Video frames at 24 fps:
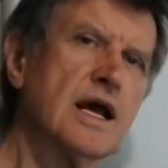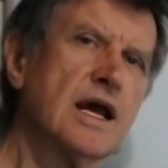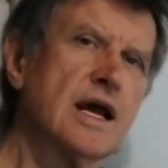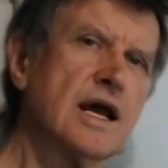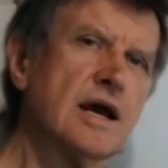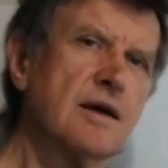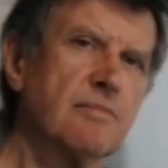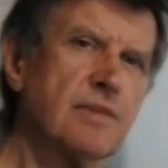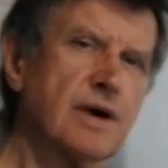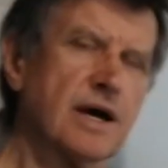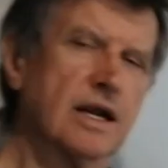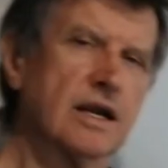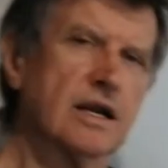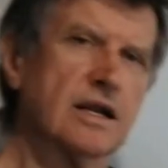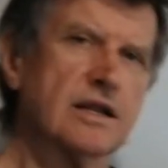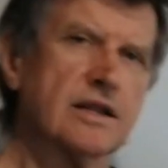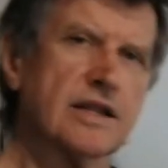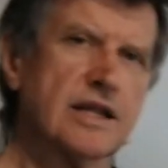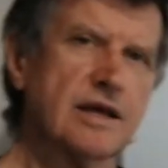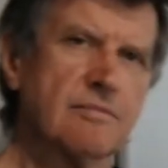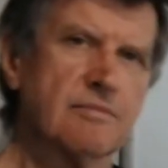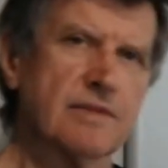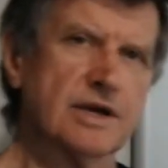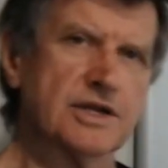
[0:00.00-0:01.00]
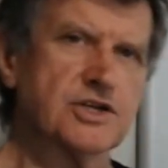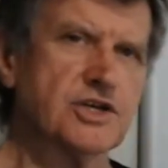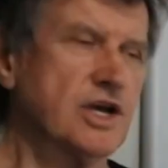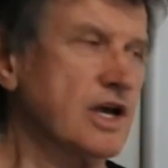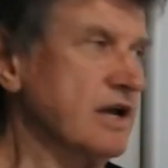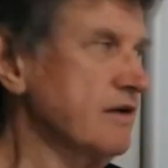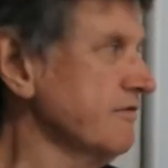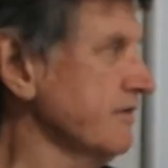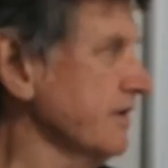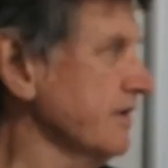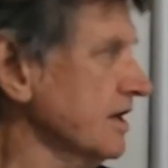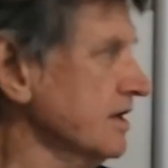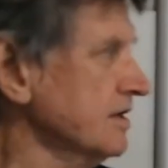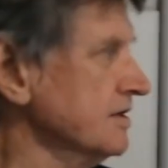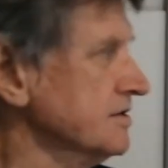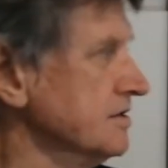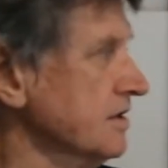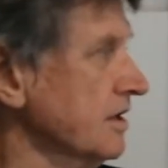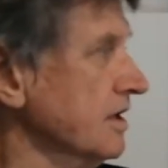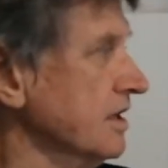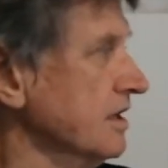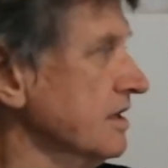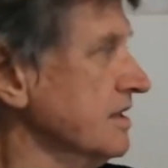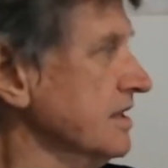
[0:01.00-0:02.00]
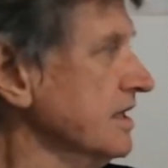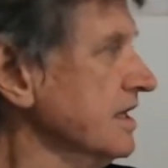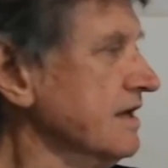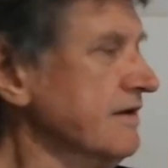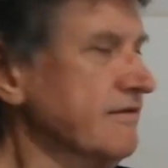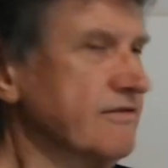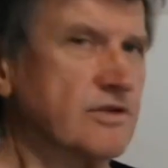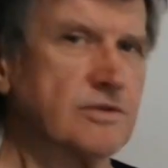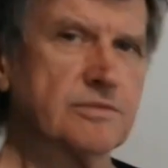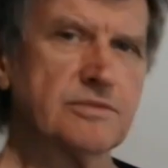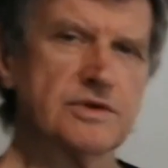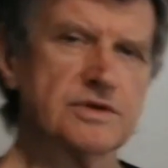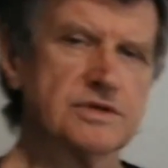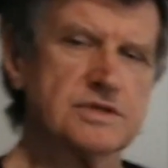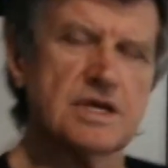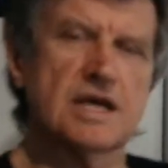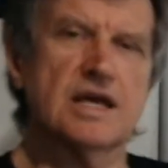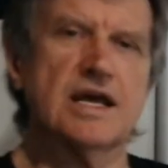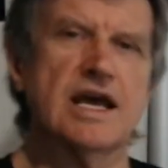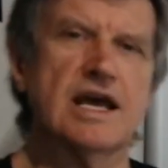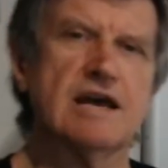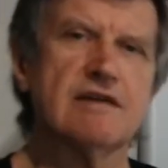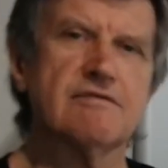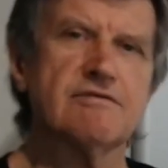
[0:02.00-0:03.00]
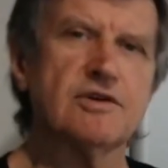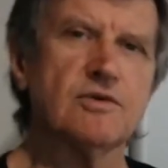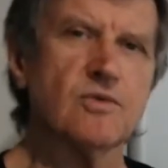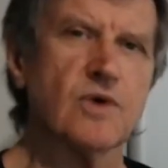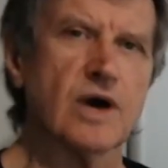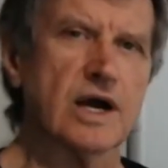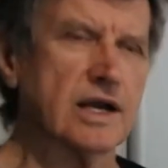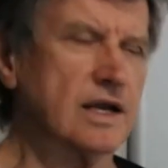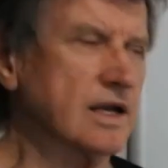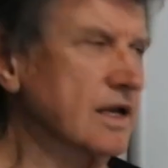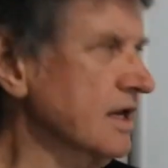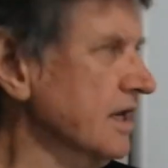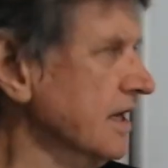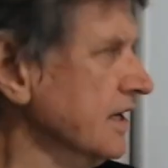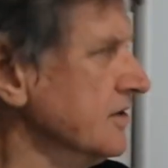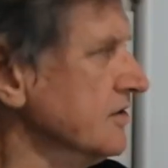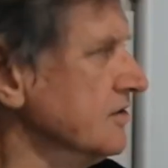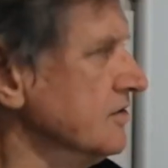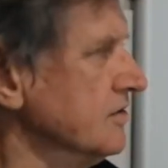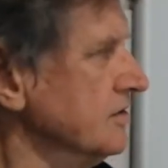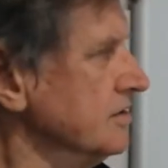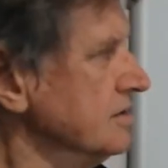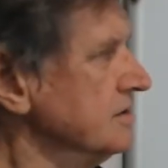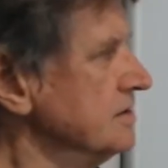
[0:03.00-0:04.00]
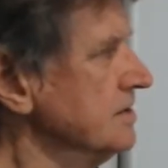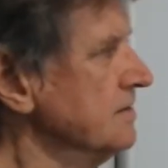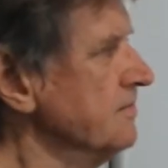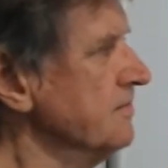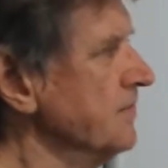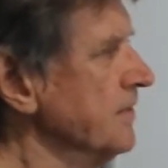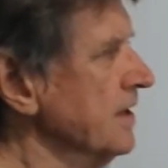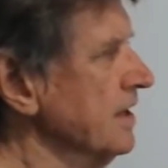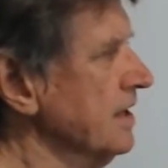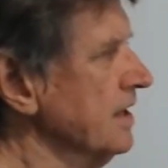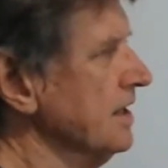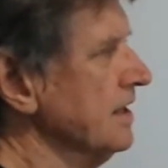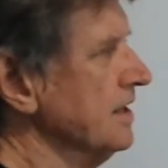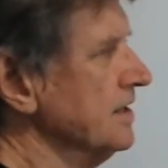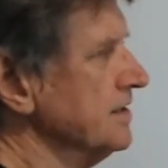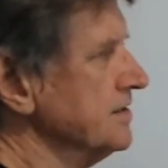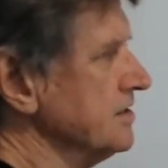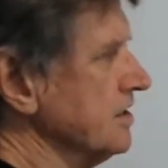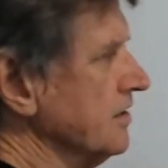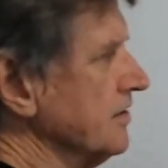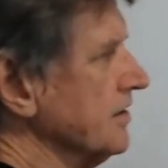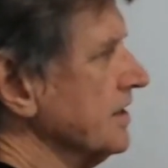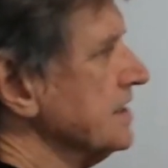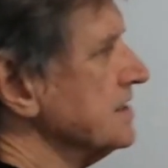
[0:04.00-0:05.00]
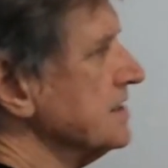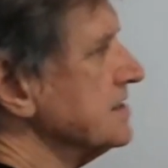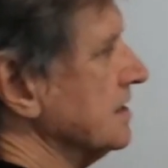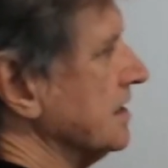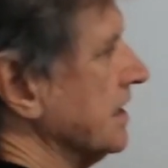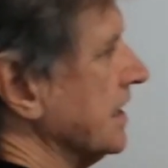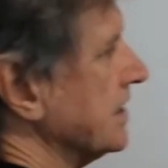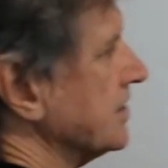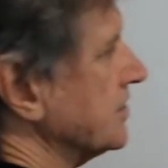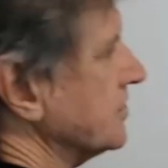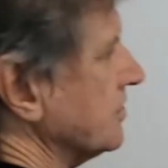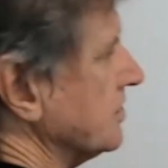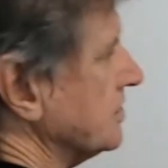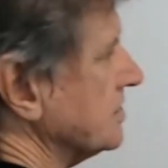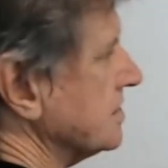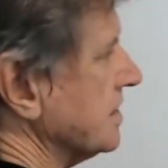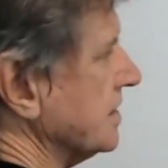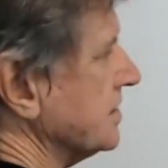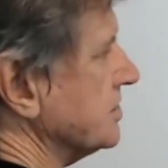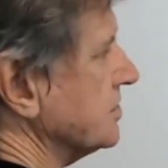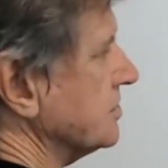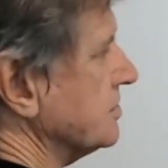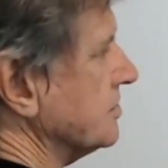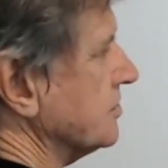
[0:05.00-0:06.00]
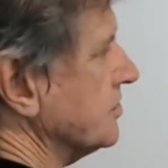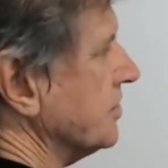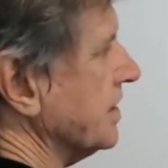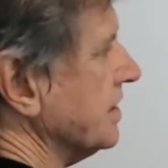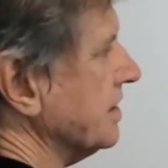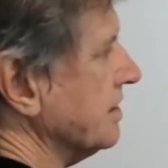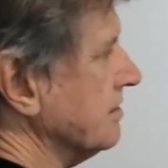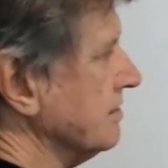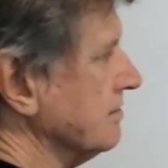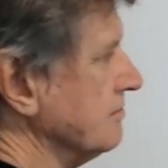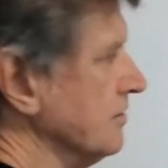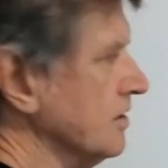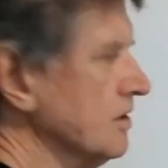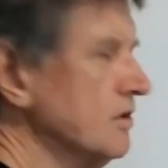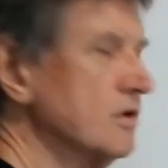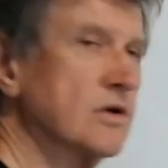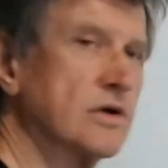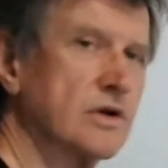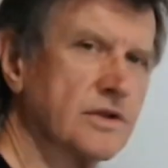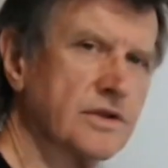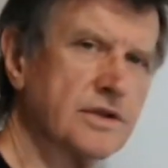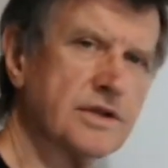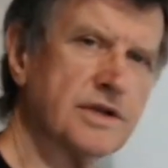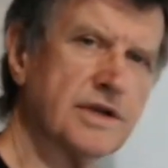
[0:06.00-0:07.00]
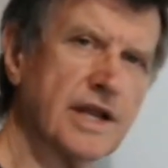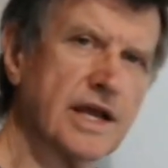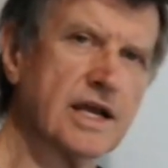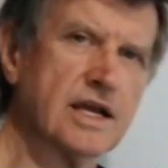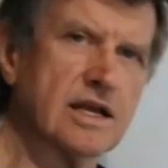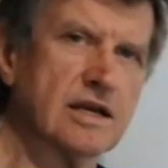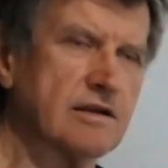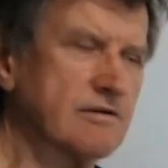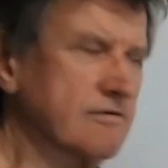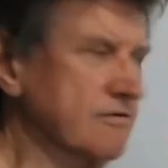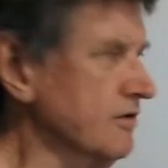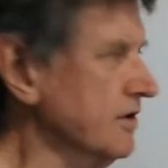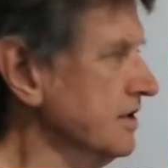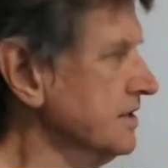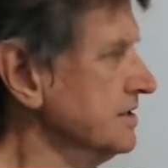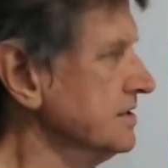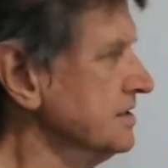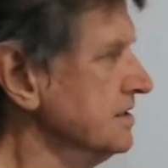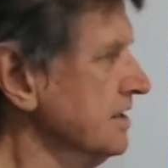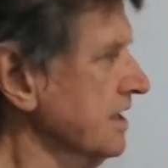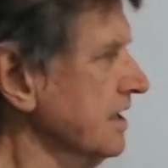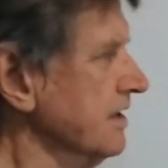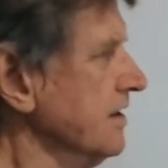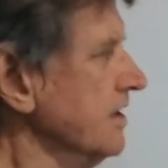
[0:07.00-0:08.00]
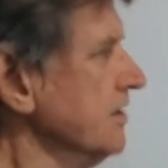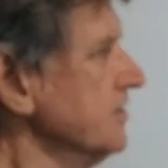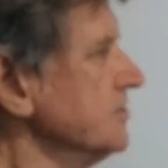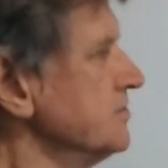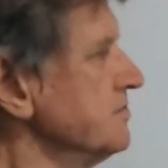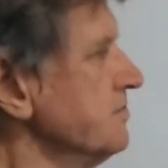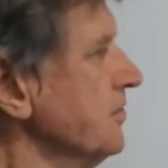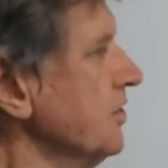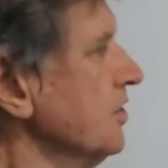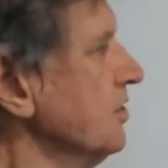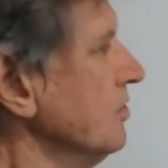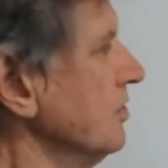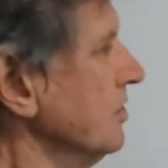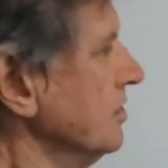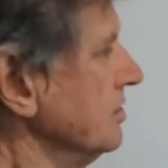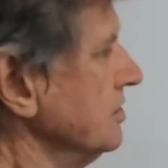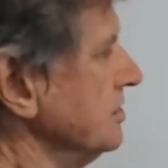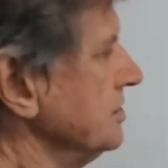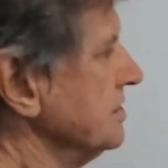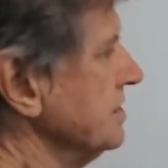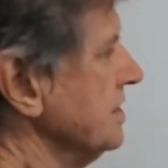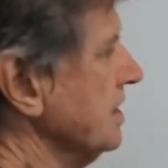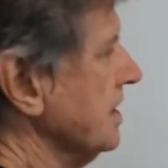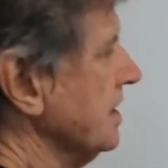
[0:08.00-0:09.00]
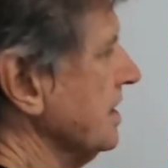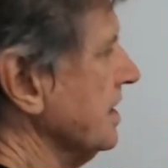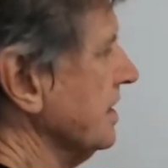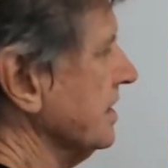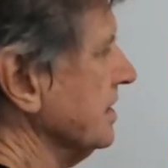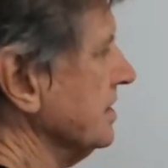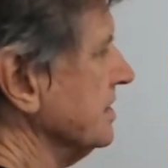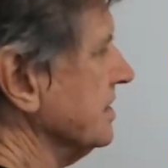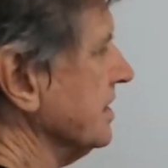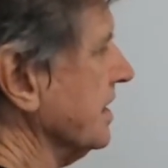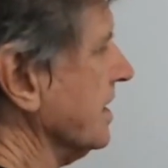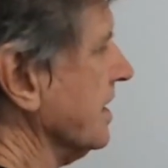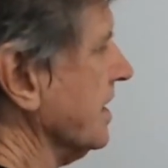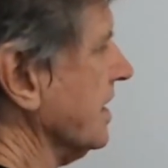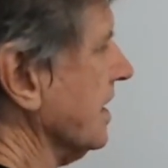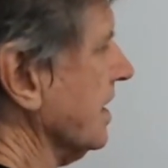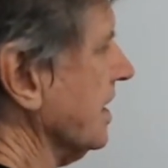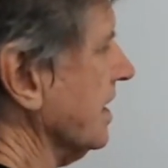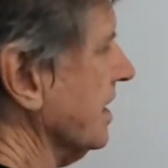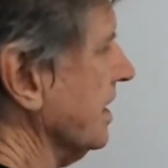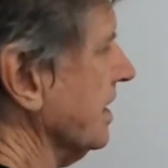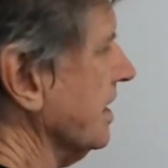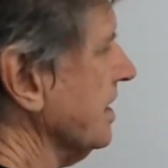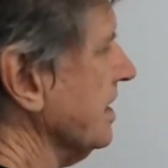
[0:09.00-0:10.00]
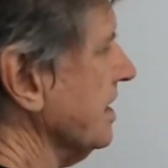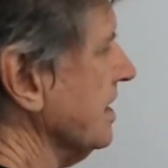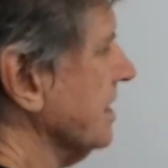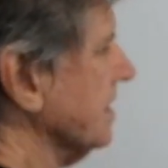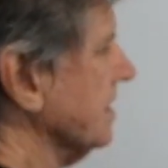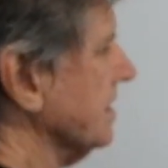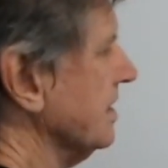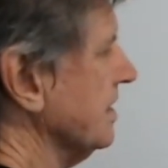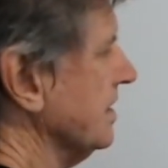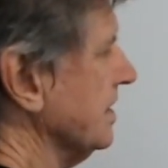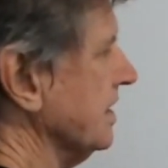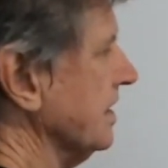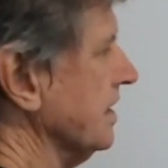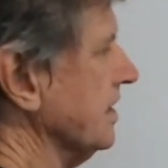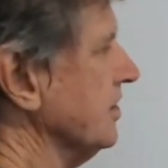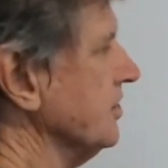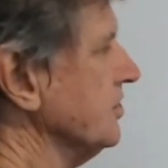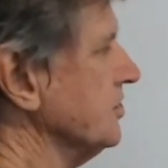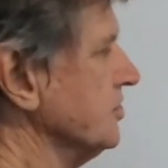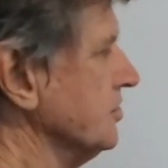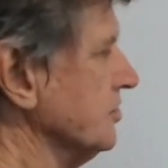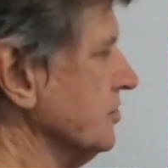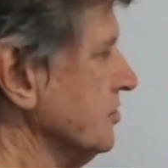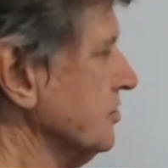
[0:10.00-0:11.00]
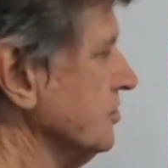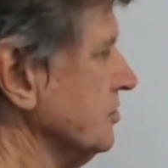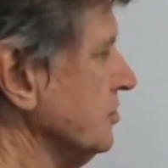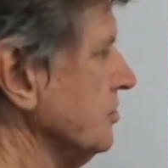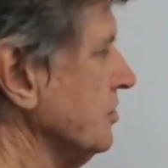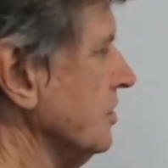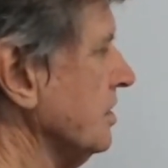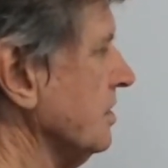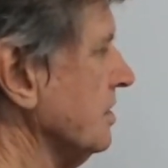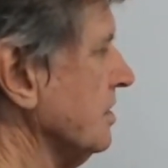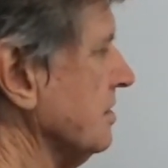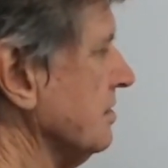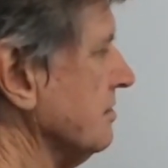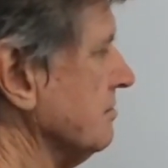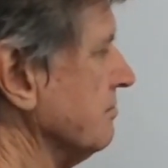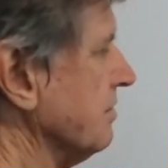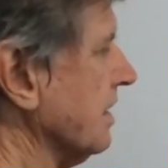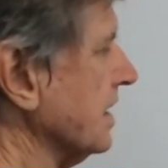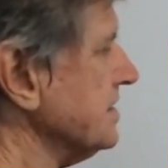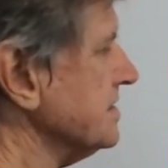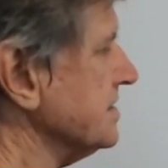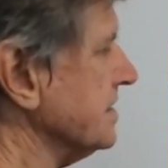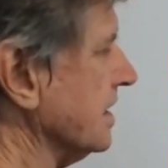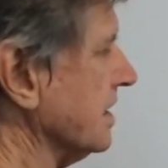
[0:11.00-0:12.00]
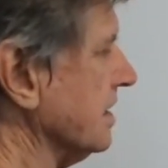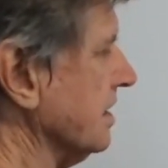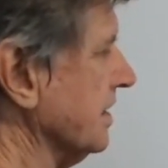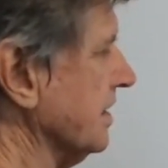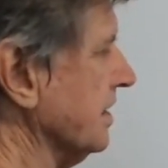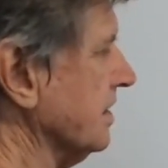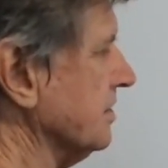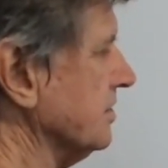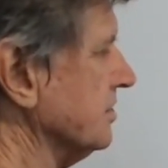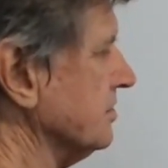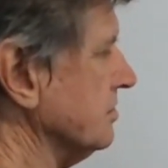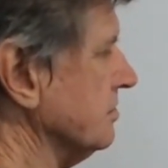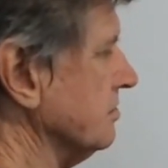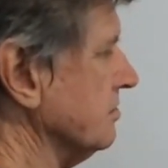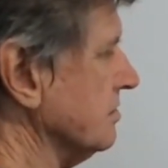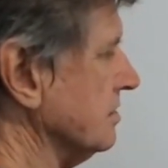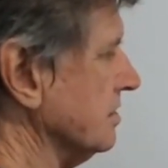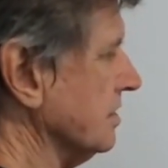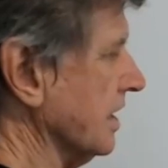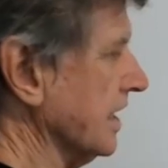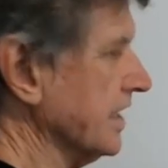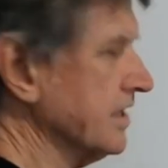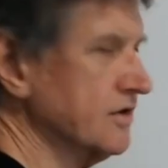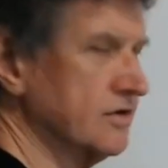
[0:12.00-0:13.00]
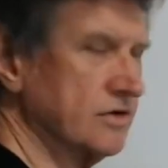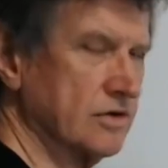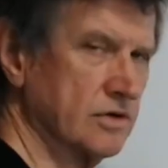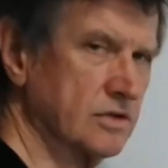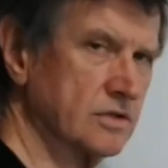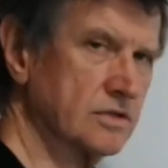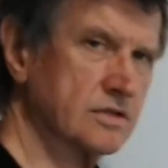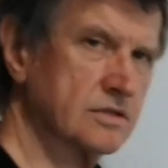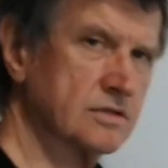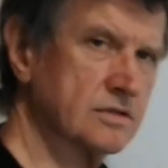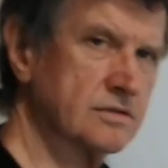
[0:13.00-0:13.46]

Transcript: but they're much heavier. So you can think of them as heavyweight electrons. So these electrons, let's treat them. We'll look at the negative ones. Now those muons decay into, basically into electrons,